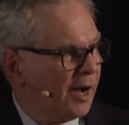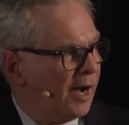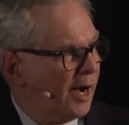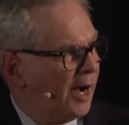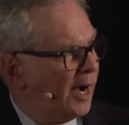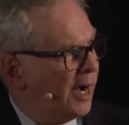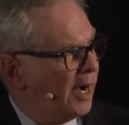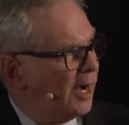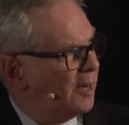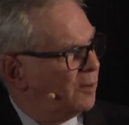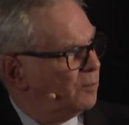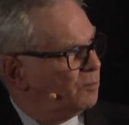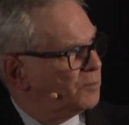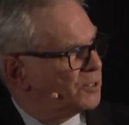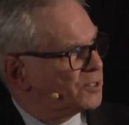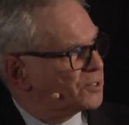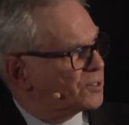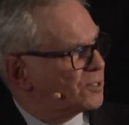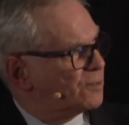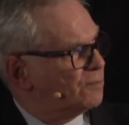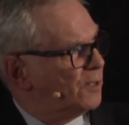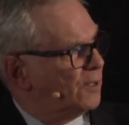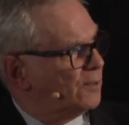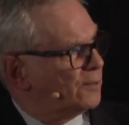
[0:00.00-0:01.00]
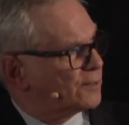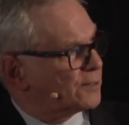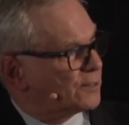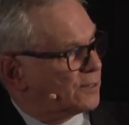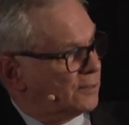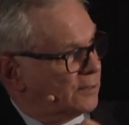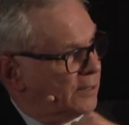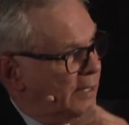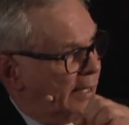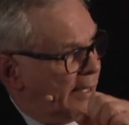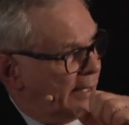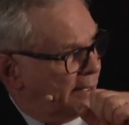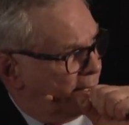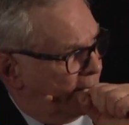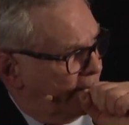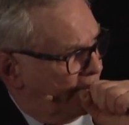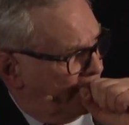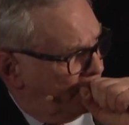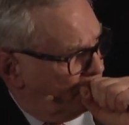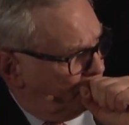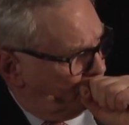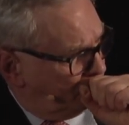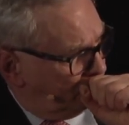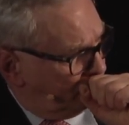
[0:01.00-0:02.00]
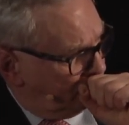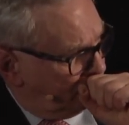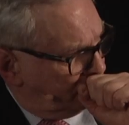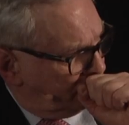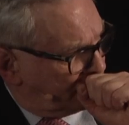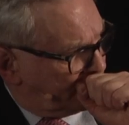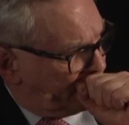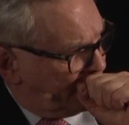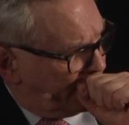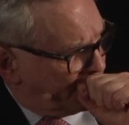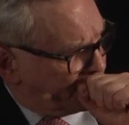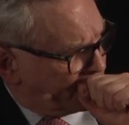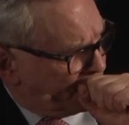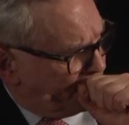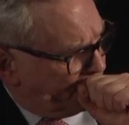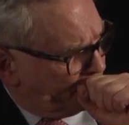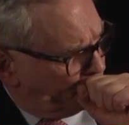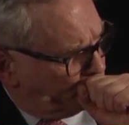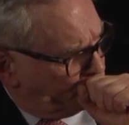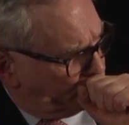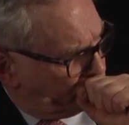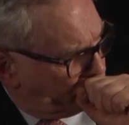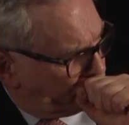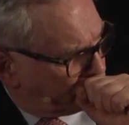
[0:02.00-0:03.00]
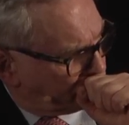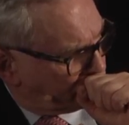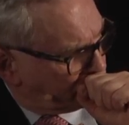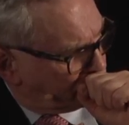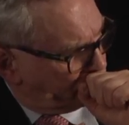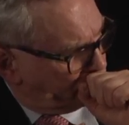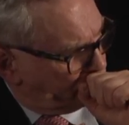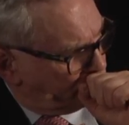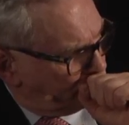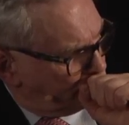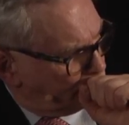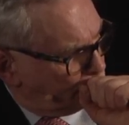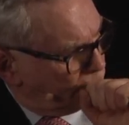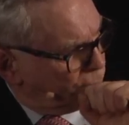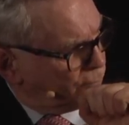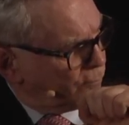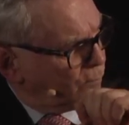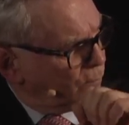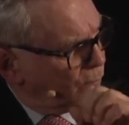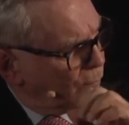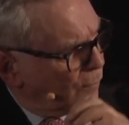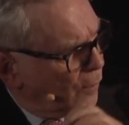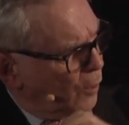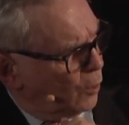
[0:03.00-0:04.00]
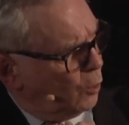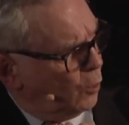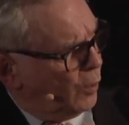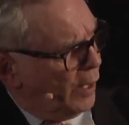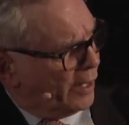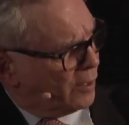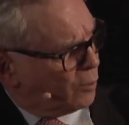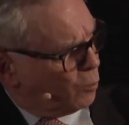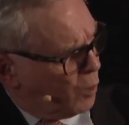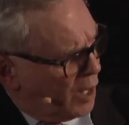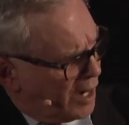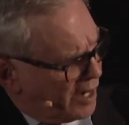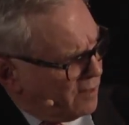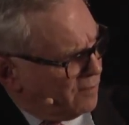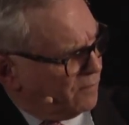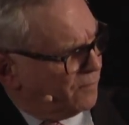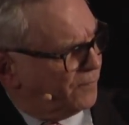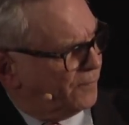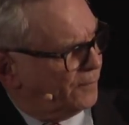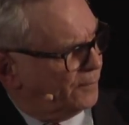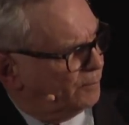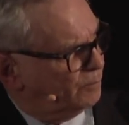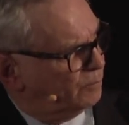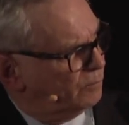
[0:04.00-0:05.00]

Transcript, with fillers: uh, Mister Molson had a cousin who had a wife.